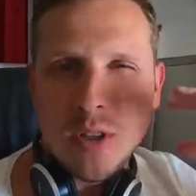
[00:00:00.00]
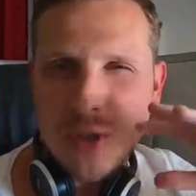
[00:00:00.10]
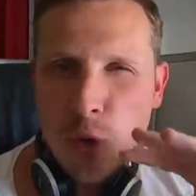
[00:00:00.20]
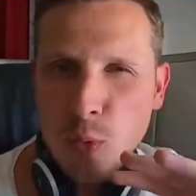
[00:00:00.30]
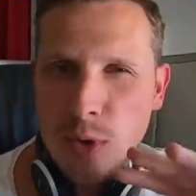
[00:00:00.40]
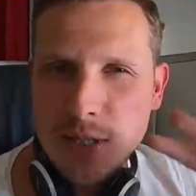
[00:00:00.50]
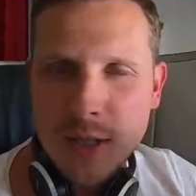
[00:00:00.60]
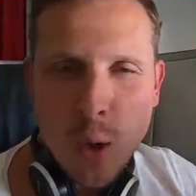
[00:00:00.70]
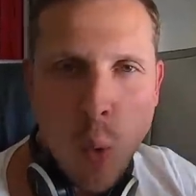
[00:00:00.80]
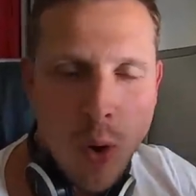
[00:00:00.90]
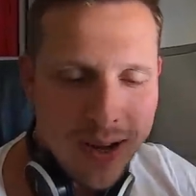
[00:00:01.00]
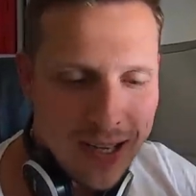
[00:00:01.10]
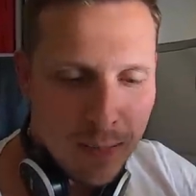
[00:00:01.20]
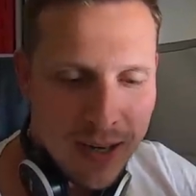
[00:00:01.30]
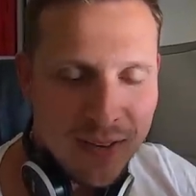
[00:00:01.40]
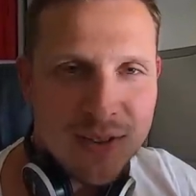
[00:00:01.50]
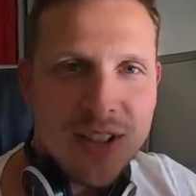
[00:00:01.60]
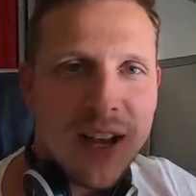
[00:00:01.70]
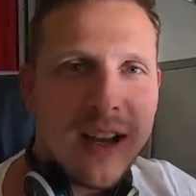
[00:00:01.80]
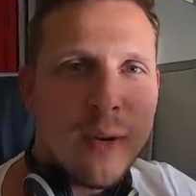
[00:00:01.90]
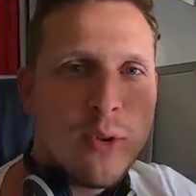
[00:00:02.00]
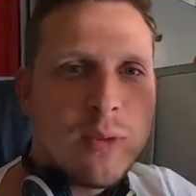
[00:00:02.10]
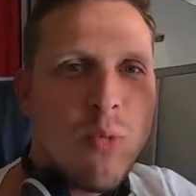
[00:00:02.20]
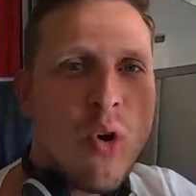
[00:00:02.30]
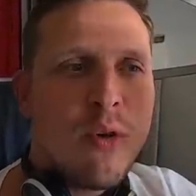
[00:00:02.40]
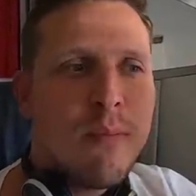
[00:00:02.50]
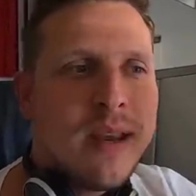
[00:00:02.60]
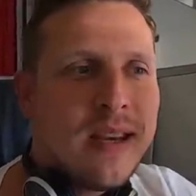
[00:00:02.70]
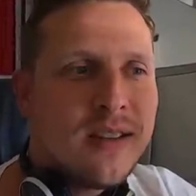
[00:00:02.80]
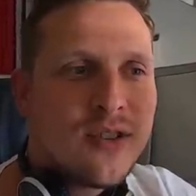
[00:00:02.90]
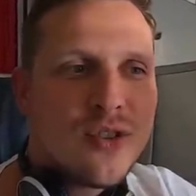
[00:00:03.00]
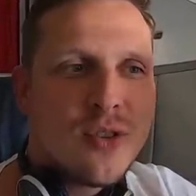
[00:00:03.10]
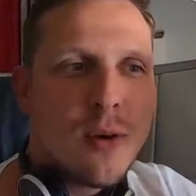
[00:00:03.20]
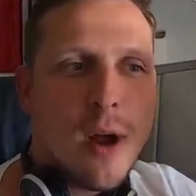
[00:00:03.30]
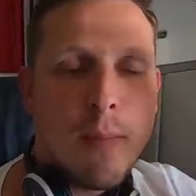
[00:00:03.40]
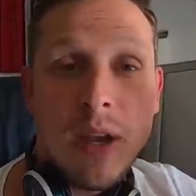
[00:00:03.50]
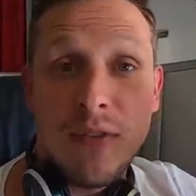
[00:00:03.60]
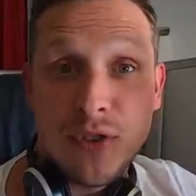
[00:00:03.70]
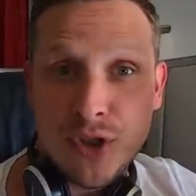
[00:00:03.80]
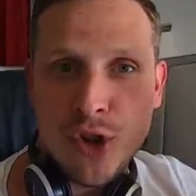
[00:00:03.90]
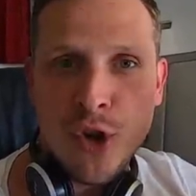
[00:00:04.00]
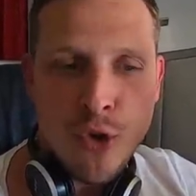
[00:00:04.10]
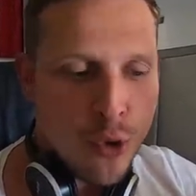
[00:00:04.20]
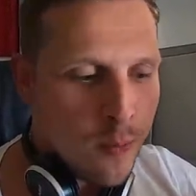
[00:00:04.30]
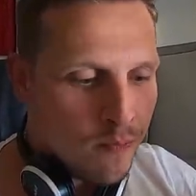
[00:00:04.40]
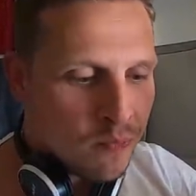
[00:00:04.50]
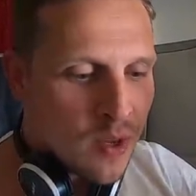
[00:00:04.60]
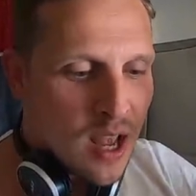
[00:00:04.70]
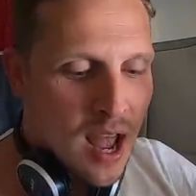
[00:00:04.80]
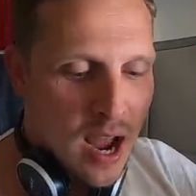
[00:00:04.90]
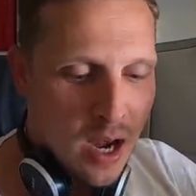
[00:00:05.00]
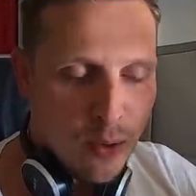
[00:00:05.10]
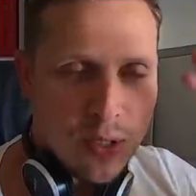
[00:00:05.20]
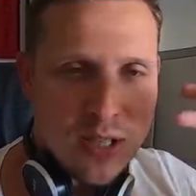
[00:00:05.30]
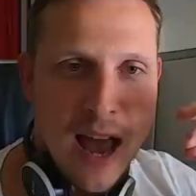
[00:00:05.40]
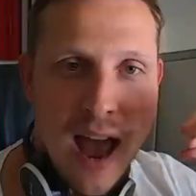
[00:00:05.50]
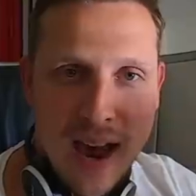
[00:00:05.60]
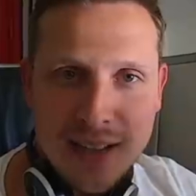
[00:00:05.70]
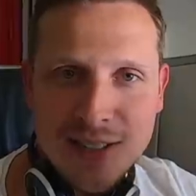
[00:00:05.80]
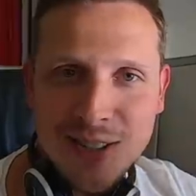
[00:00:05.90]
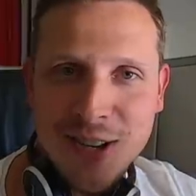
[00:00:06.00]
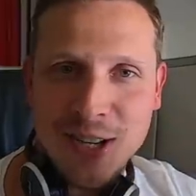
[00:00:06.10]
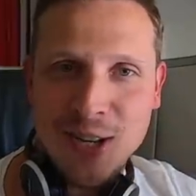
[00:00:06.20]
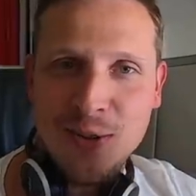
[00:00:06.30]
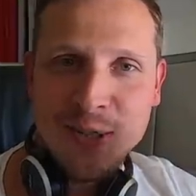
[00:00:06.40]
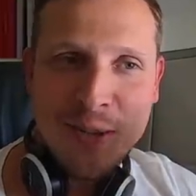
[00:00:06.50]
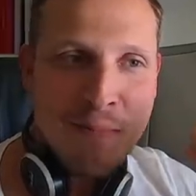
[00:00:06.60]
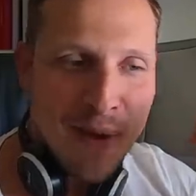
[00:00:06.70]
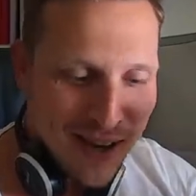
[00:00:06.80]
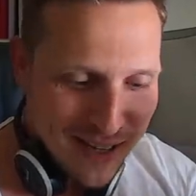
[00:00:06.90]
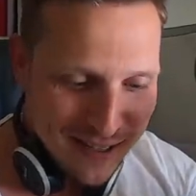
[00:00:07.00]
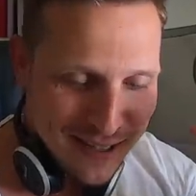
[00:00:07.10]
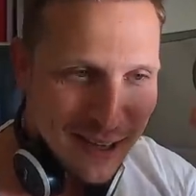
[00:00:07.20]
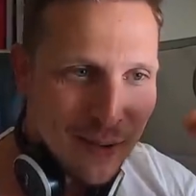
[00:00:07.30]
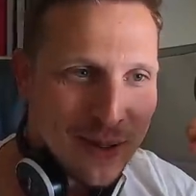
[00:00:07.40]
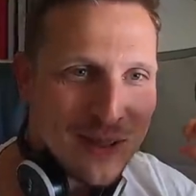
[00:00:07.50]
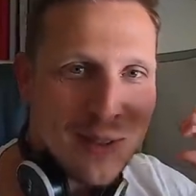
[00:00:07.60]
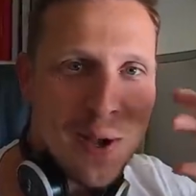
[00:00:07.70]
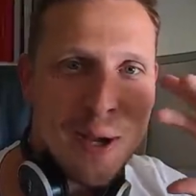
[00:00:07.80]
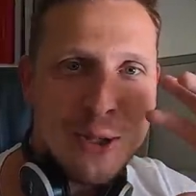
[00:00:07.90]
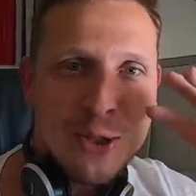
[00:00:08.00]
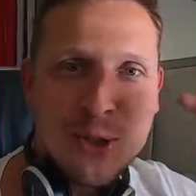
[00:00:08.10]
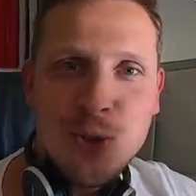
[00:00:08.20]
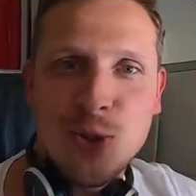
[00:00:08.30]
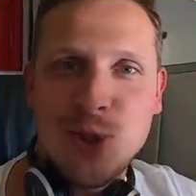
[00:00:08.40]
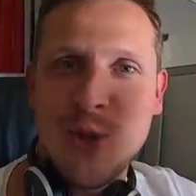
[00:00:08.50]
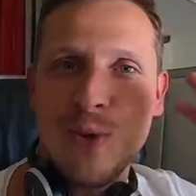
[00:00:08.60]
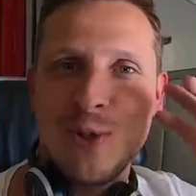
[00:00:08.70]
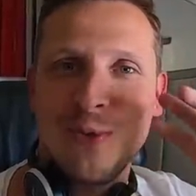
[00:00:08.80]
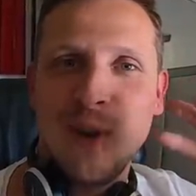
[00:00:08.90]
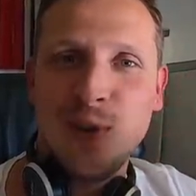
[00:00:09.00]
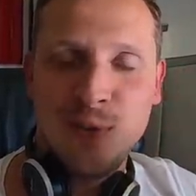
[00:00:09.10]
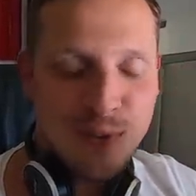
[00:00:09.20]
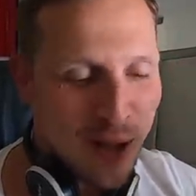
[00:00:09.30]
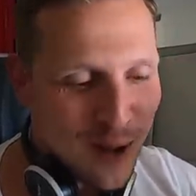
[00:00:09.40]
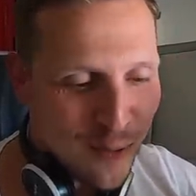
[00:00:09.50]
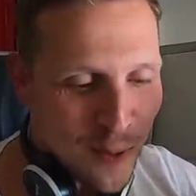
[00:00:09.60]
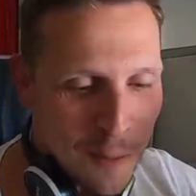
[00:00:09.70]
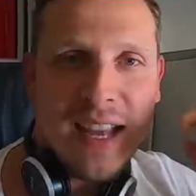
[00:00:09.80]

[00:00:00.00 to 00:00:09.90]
So it wasn't quite a beef steak, it was more of a beef stew. And it was excellent, it was amazing, it was juicy, it was full of flavor.